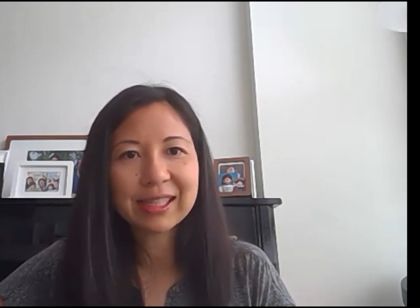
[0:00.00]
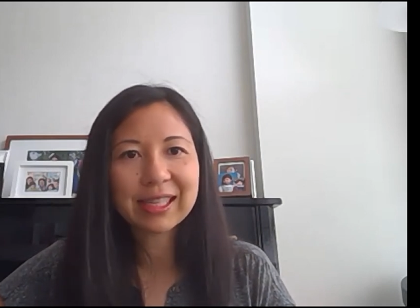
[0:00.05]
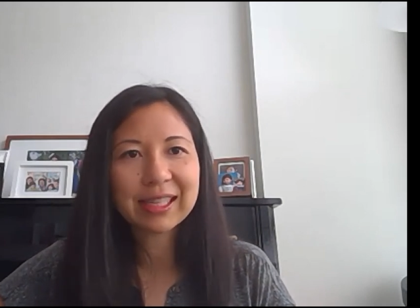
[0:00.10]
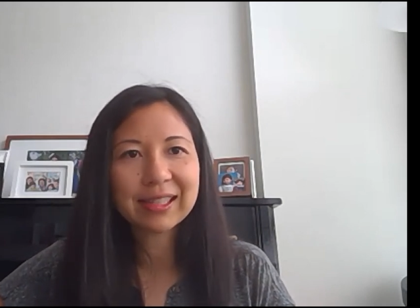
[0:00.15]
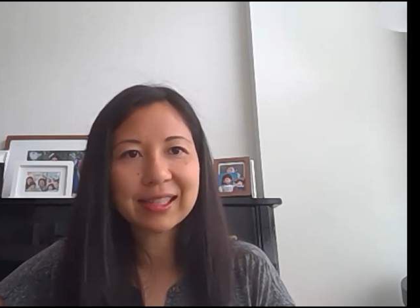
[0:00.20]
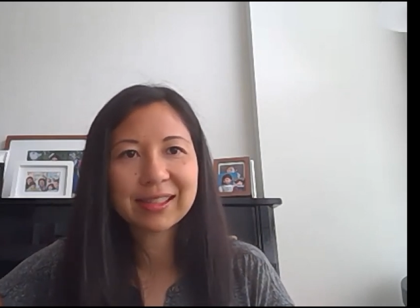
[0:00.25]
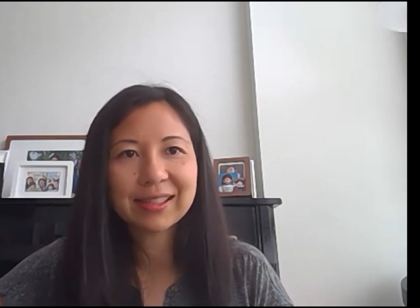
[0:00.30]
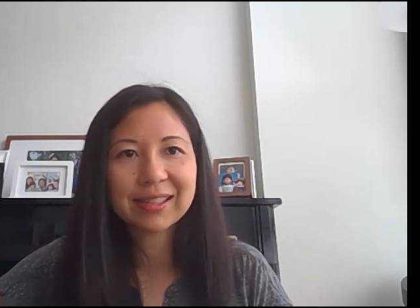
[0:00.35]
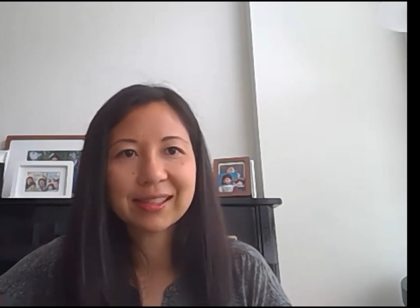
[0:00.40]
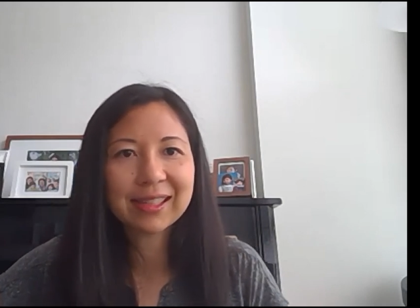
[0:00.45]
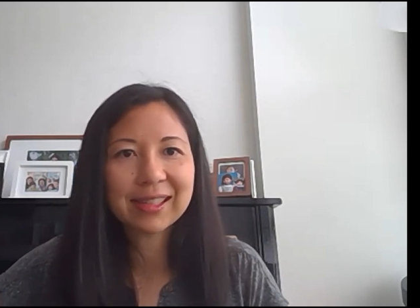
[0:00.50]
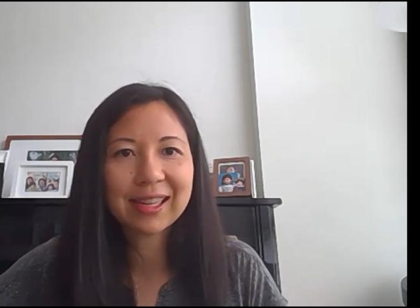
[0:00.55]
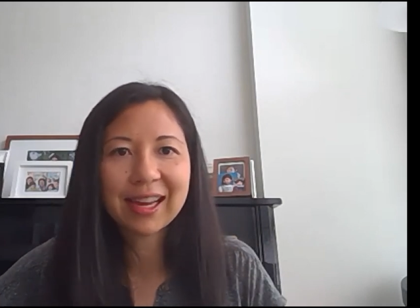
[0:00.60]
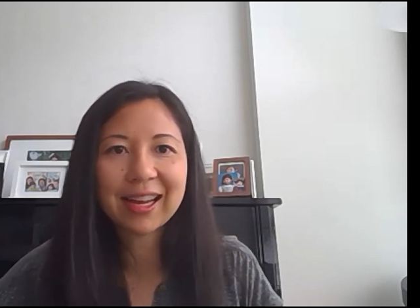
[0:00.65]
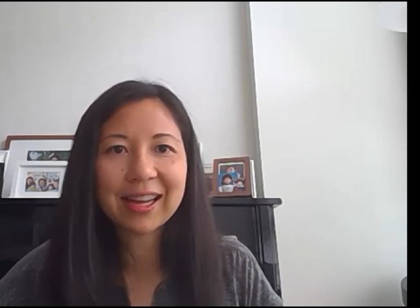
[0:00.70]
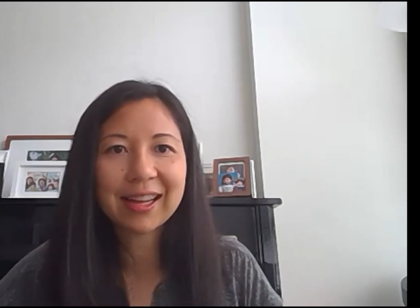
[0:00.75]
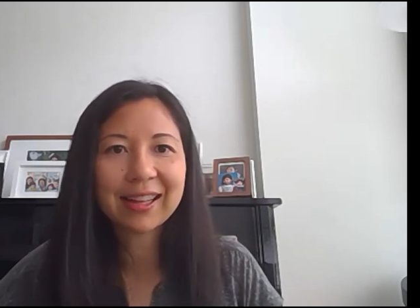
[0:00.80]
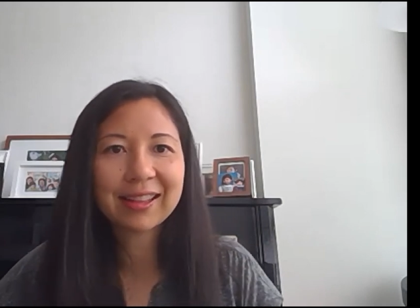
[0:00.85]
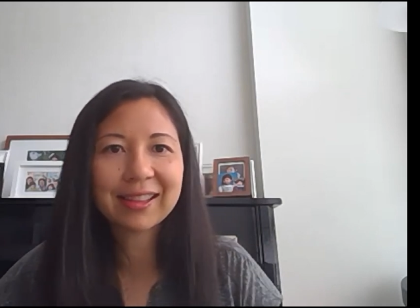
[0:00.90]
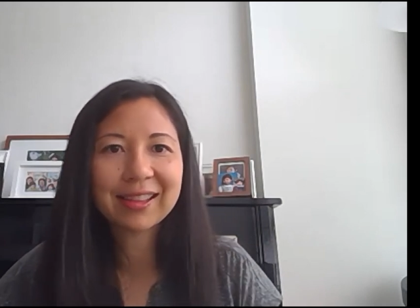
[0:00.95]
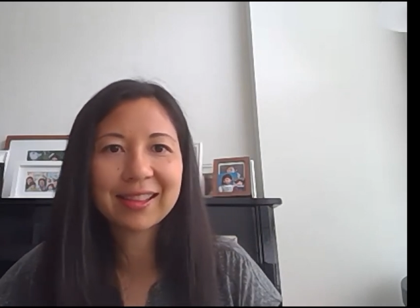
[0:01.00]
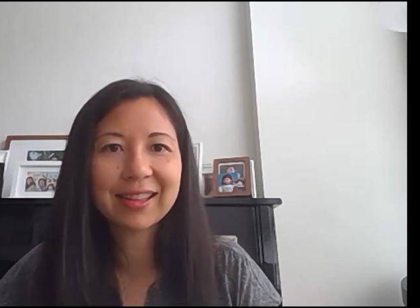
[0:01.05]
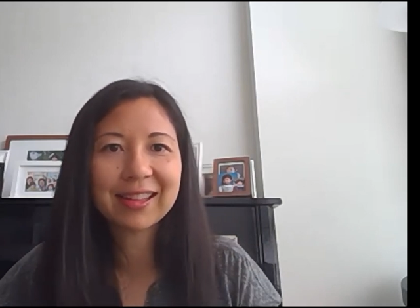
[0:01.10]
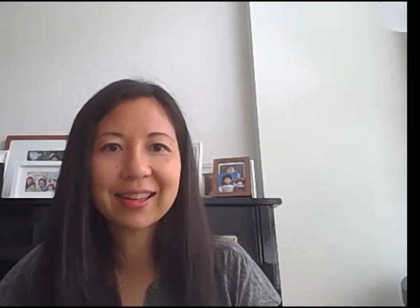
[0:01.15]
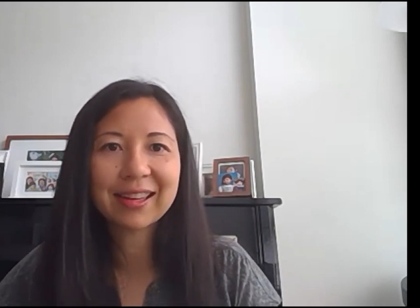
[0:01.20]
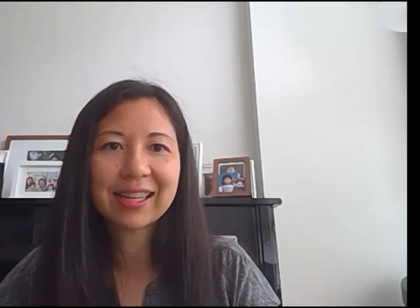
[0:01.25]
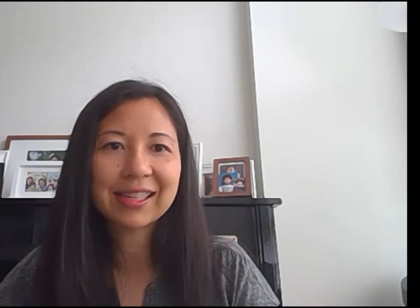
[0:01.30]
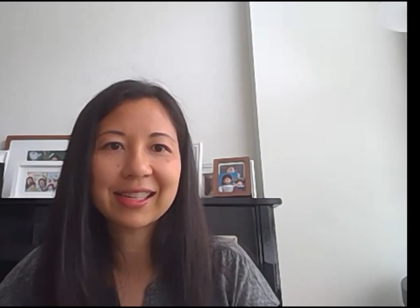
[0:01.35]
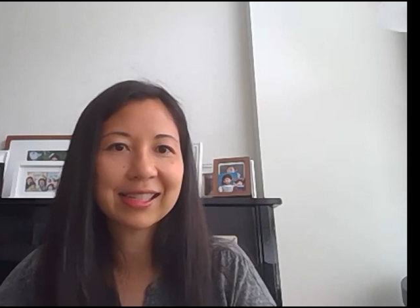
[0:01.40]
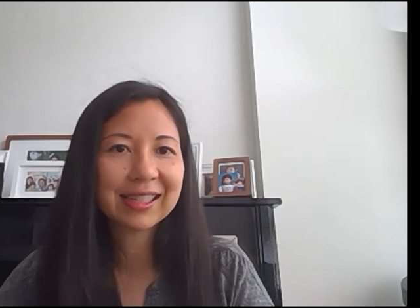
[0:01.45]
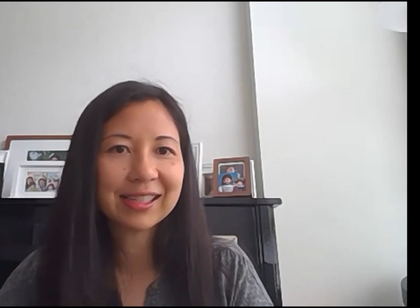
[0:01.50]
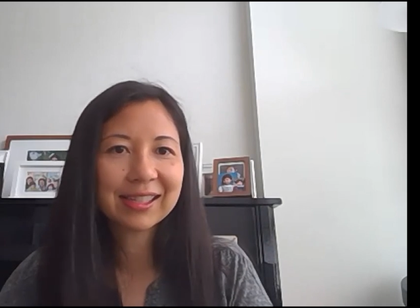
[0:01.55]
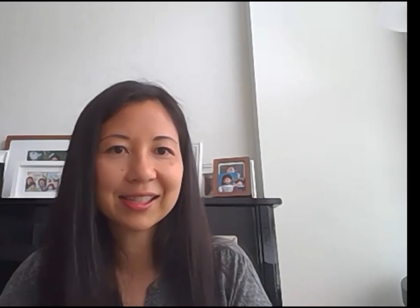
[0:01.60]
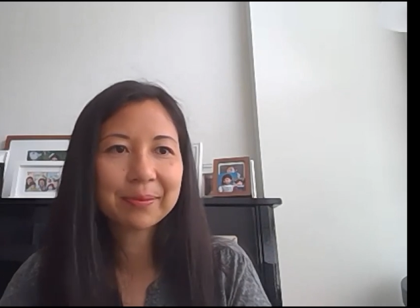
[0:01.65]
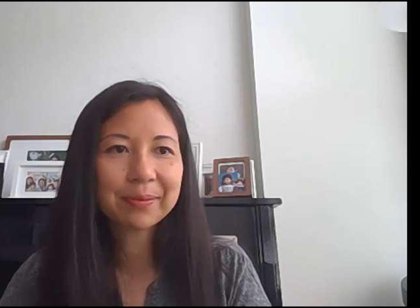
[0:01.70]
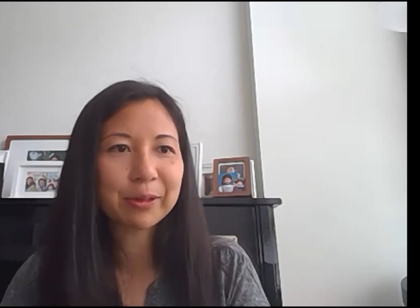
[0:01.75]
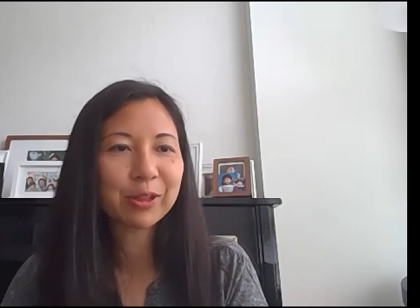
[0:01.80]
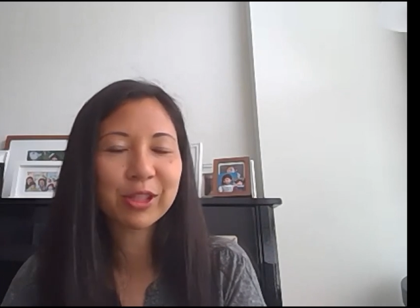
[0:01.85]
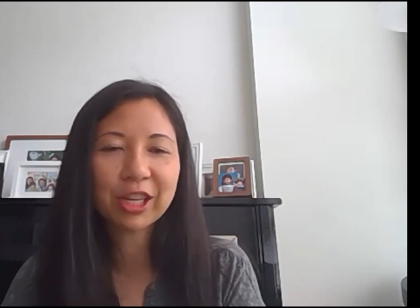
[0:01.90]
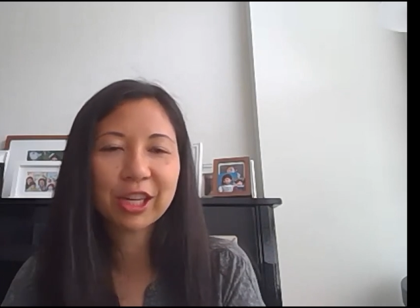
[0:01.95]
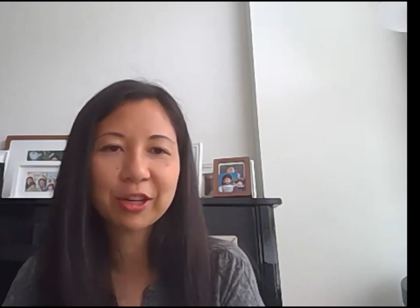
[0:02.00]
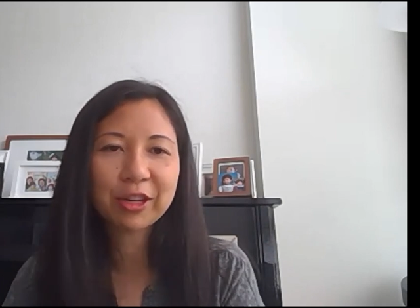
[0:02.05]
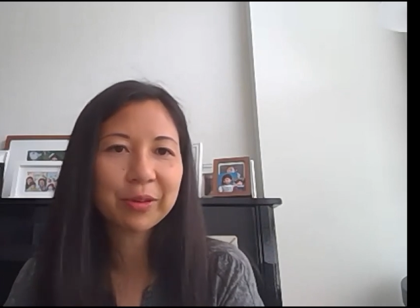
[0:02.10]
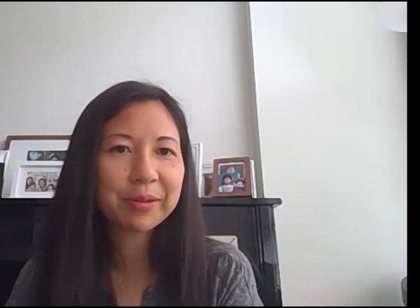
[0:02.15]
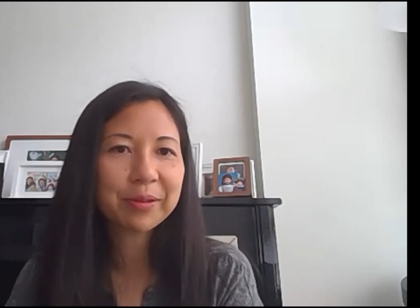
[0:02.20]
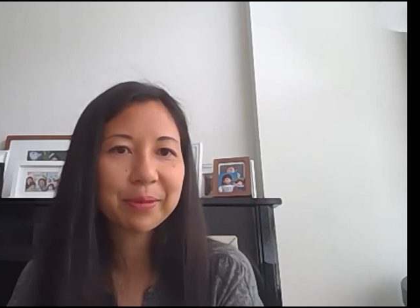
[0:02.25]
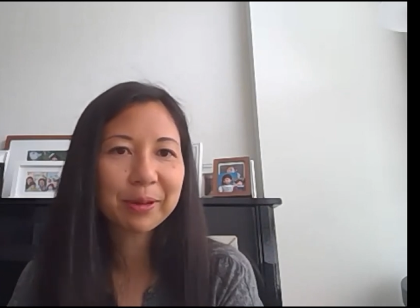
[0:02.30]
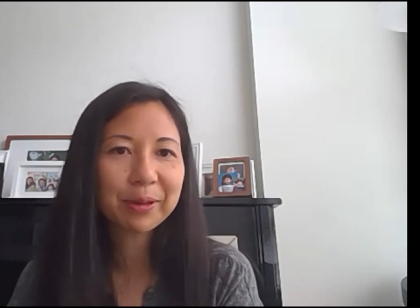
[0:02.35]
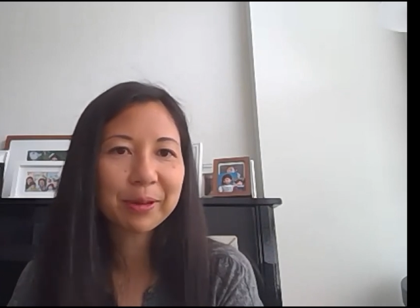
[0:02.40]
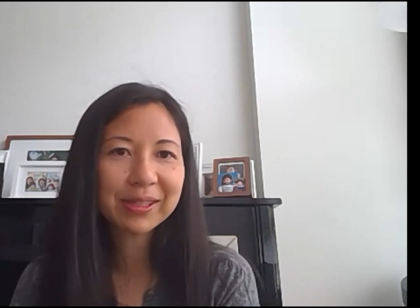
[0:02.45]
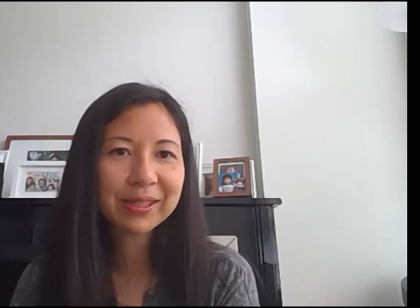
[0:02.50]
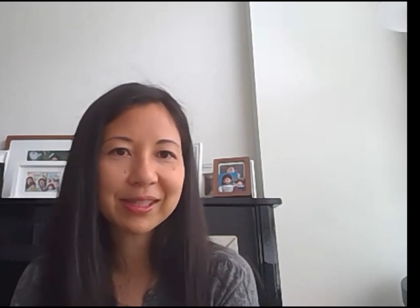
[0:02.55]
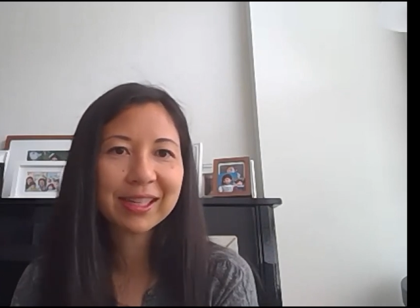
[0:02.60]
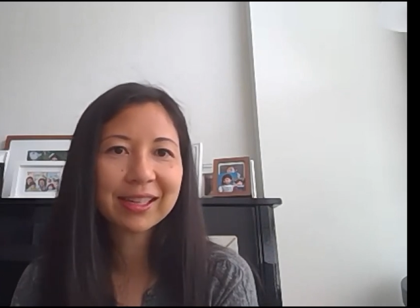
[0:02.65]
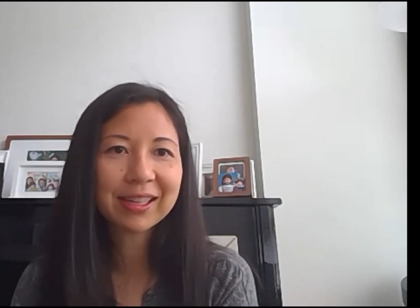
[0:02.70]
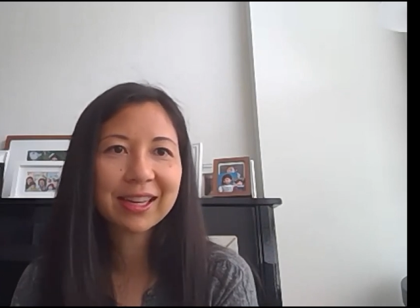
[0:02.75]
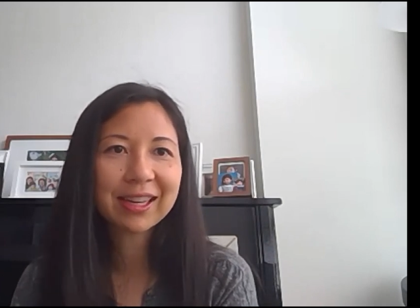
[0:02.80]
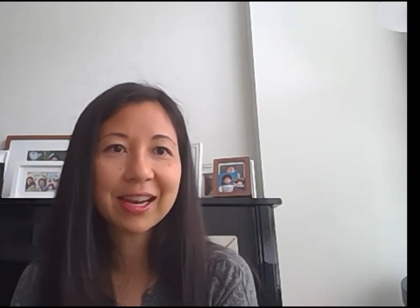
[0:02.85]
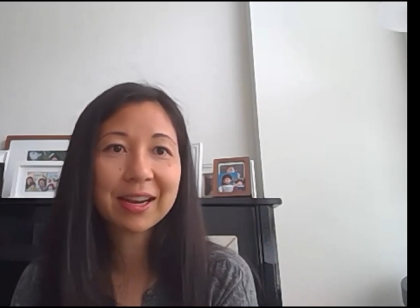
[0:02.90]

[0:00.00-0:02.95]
He's the nicest, most genuine person,